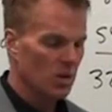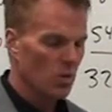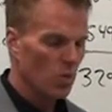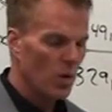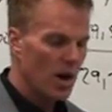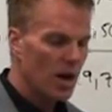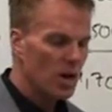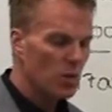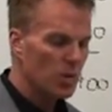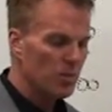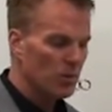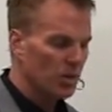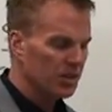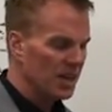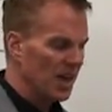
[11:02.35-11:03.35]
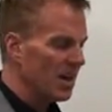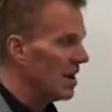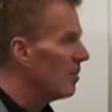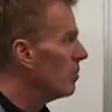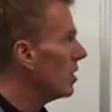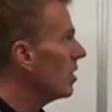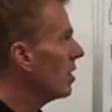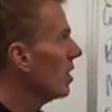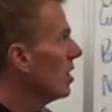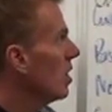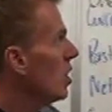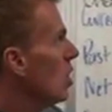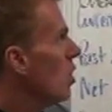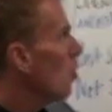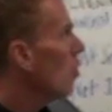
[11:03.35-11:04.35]
Where do we put that number?
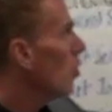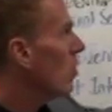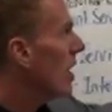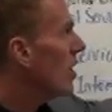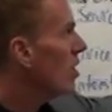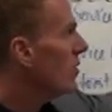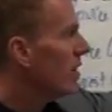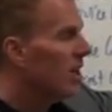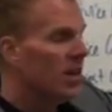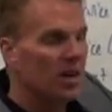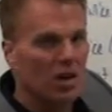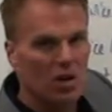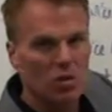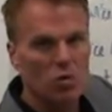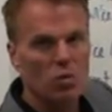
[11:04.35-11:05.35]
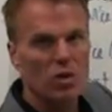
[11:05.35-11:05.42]
Well, right over here,